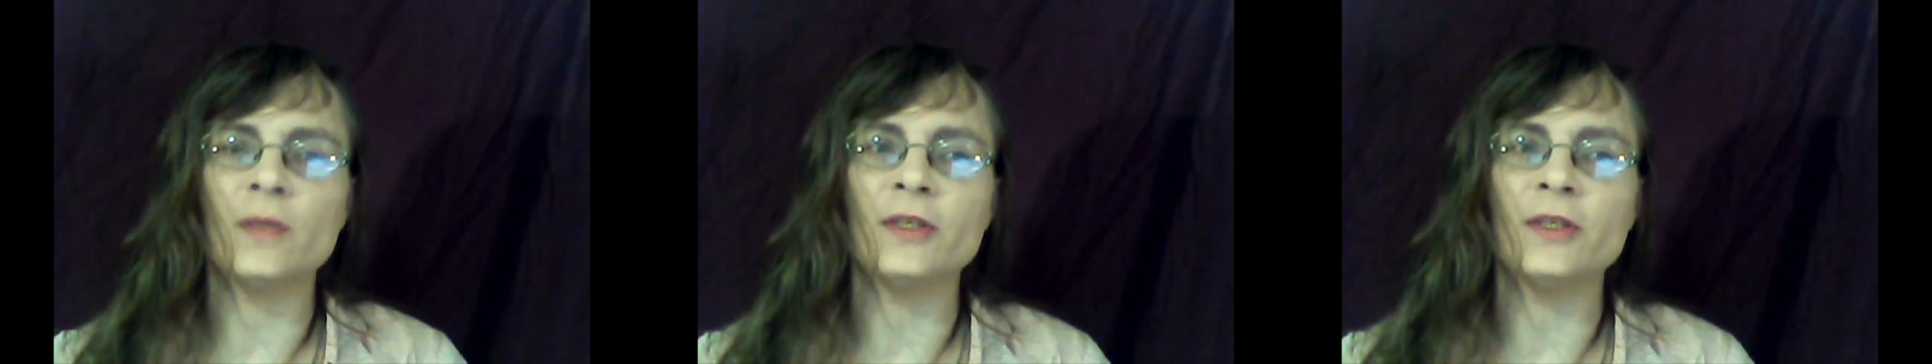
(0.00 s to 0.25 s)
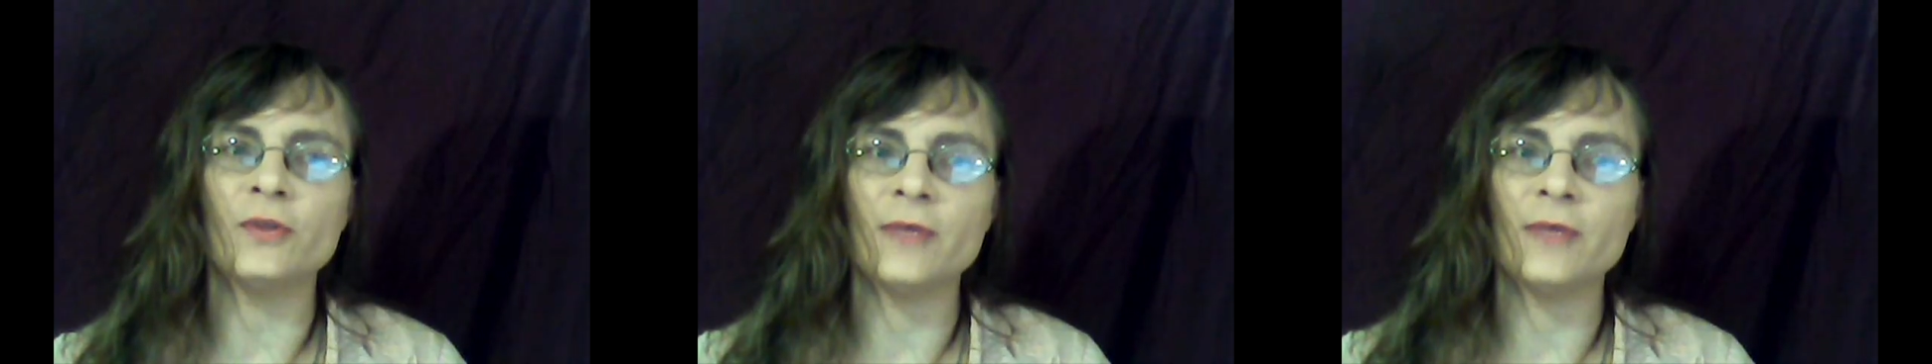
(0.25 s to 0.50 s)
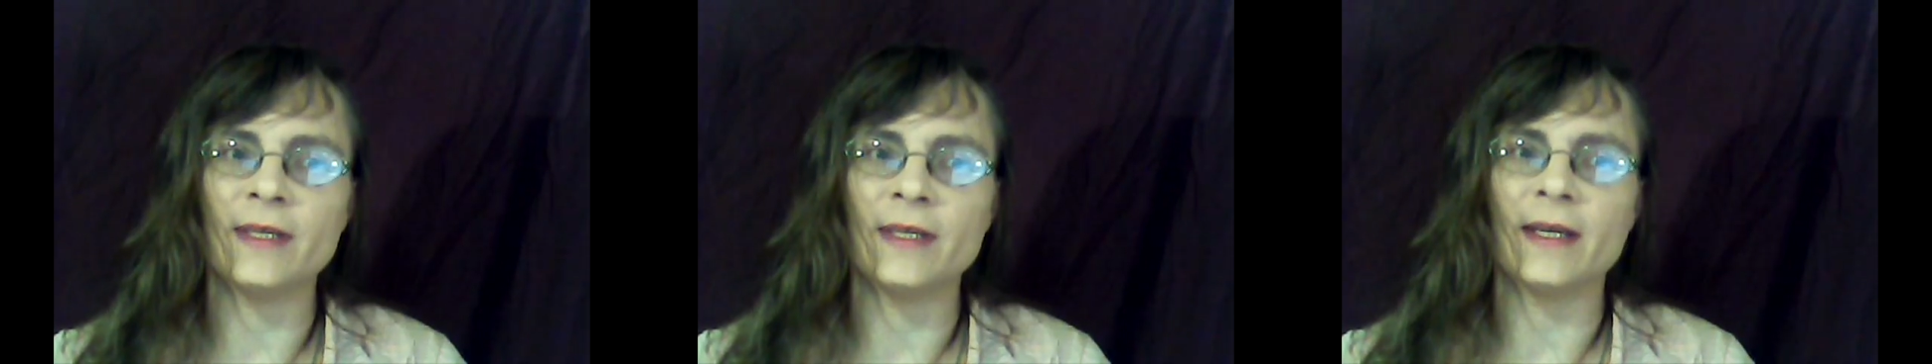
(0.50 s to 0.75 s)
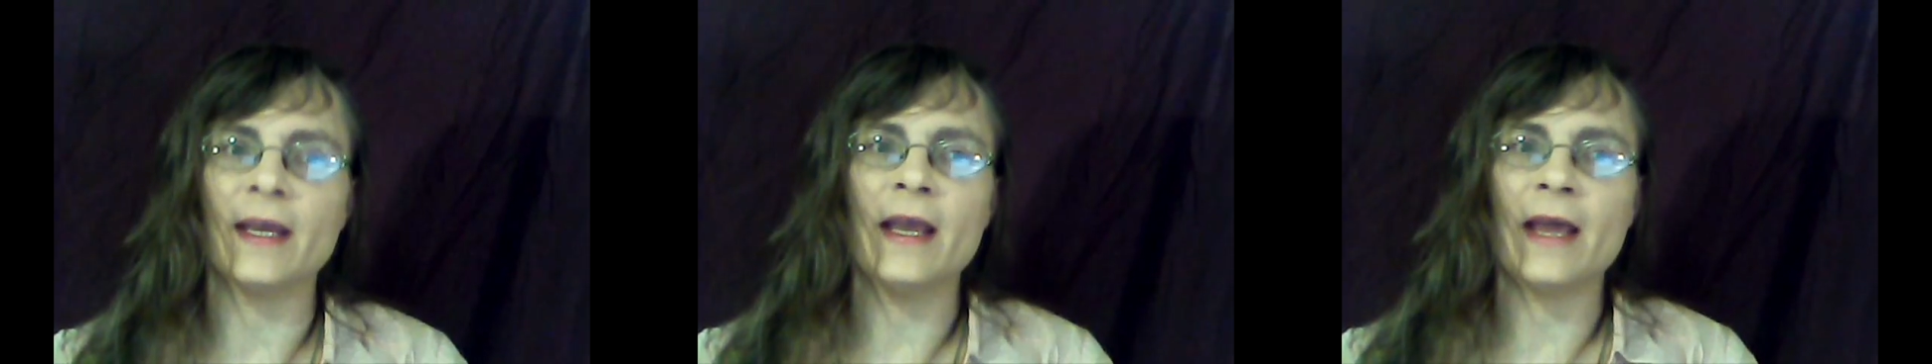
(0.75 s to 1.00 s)
is unique,
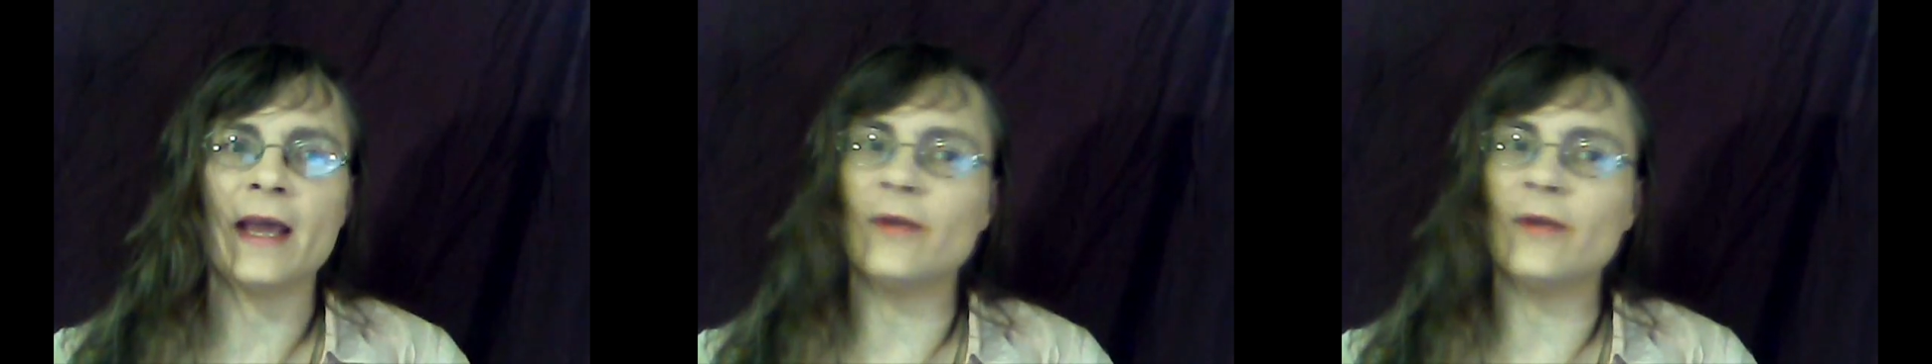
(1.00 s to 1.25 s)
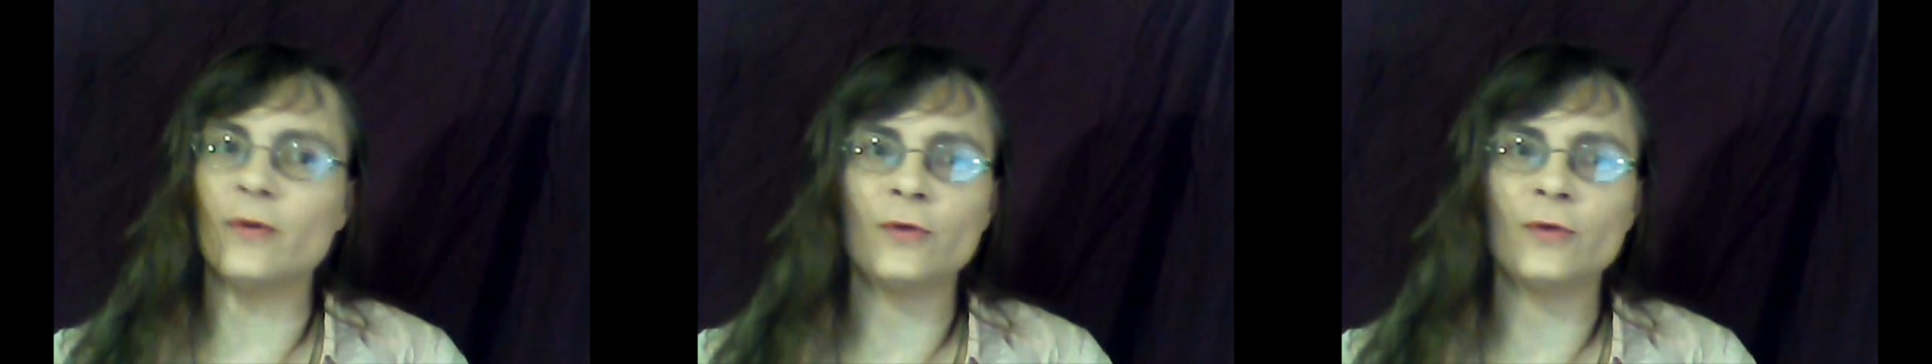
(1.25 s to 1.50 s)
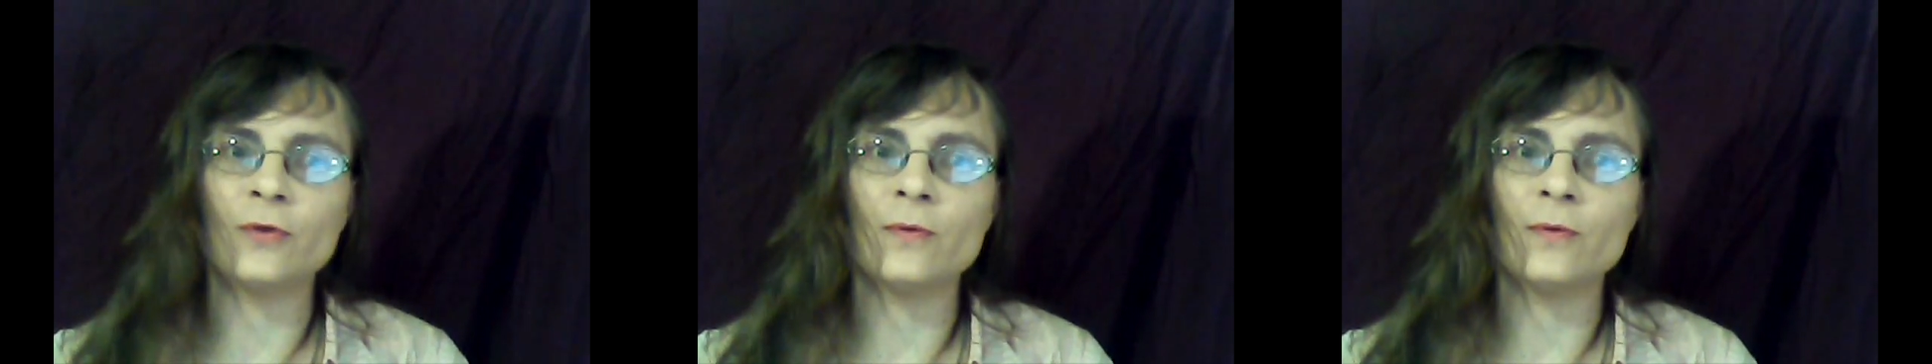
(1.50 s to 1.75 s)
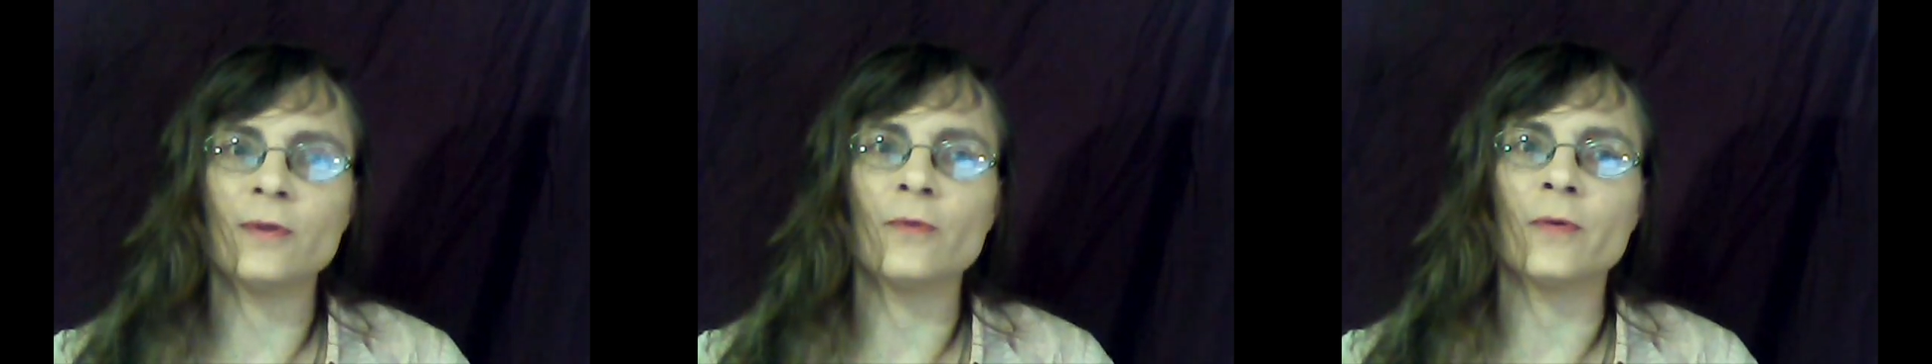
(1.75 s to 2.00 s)
and no two
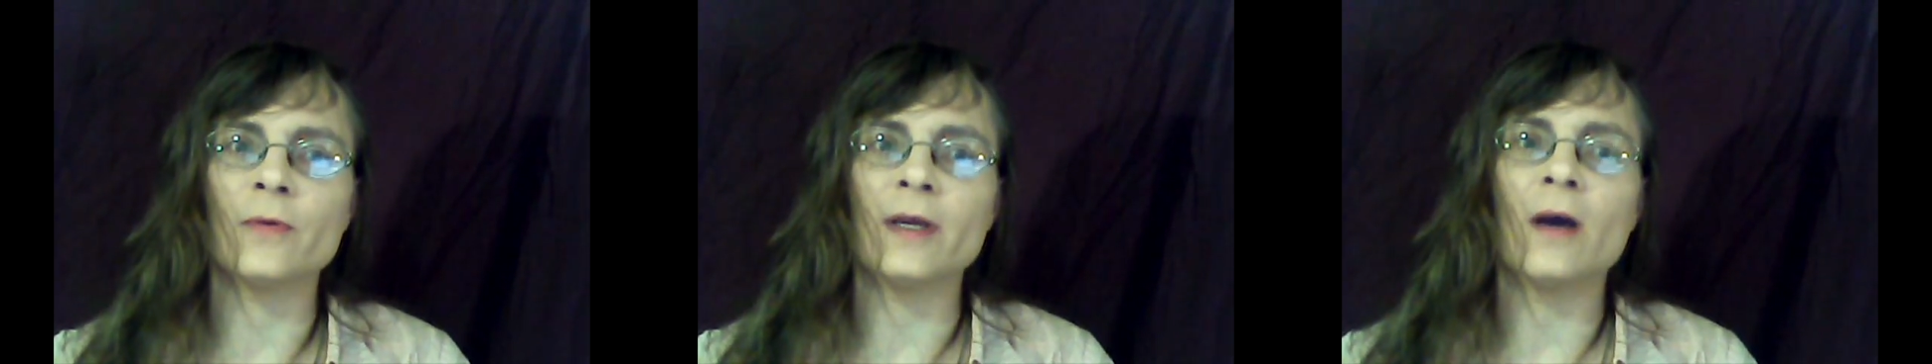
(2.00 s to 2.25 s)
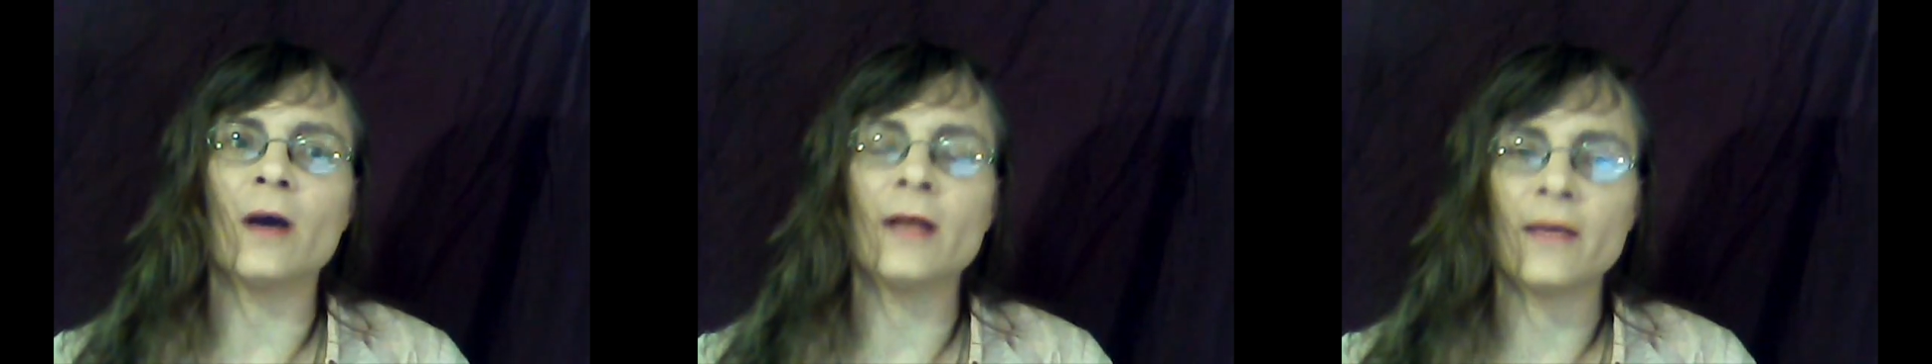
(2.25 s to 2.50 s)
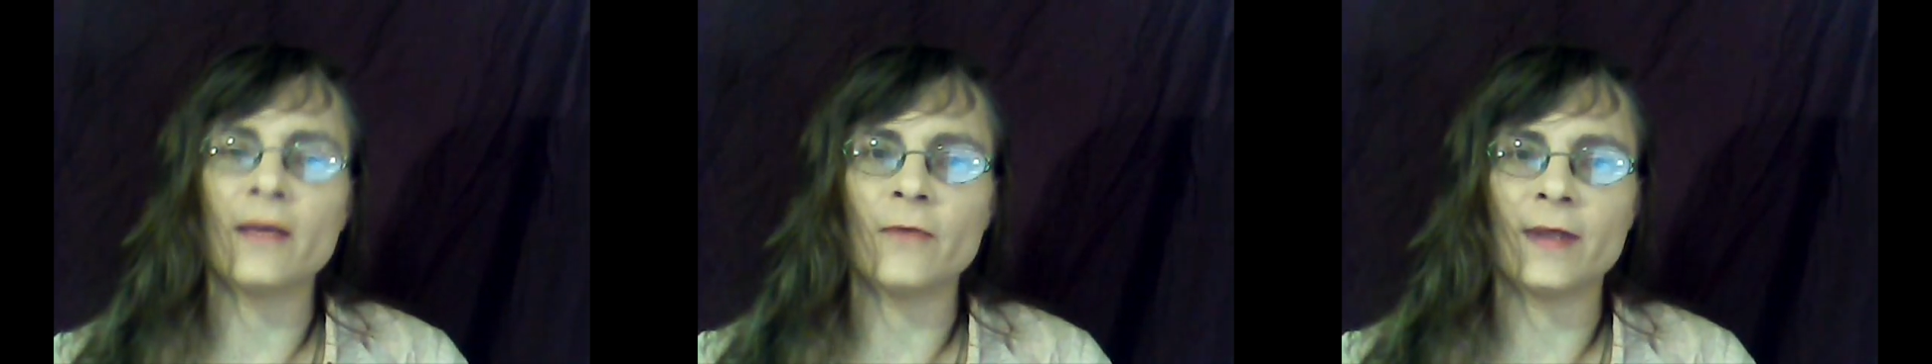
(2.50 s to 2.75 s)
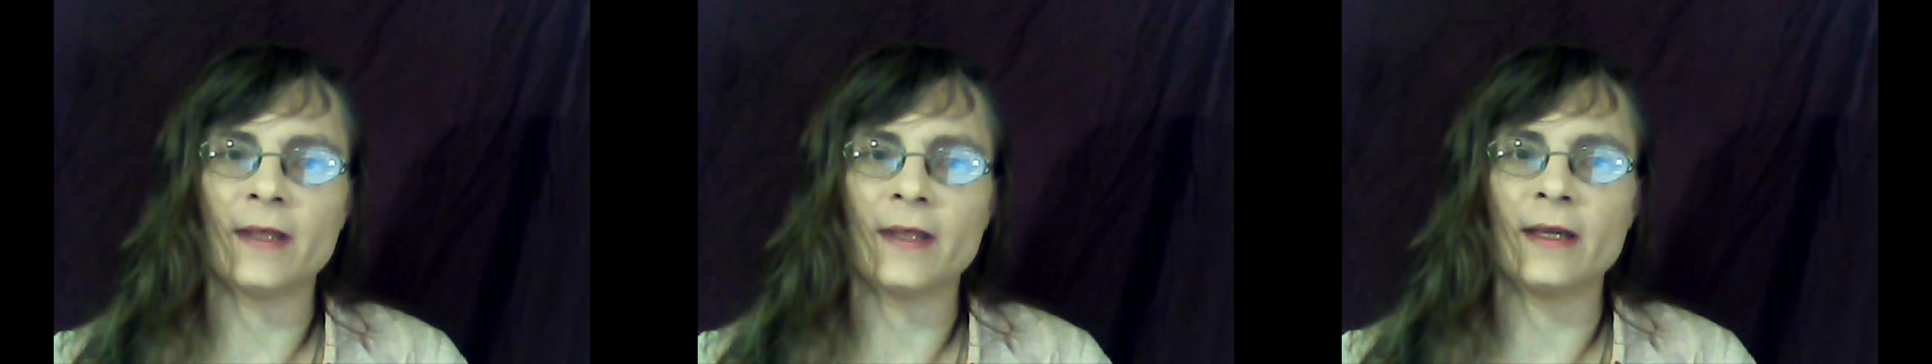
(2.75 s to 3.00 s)
will agree on
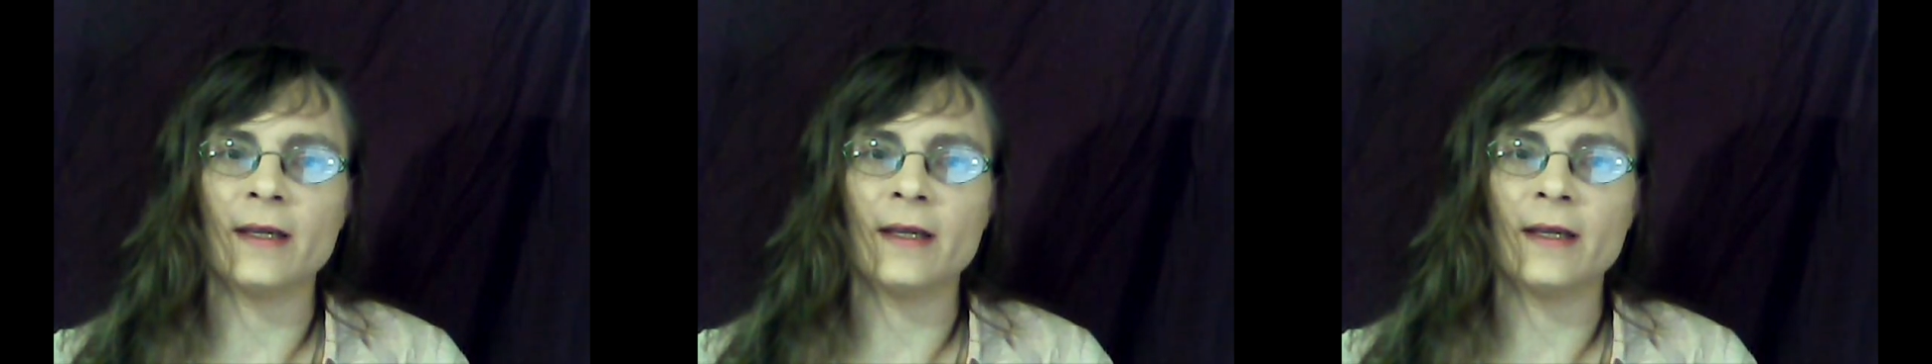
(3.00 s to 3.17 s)
everything.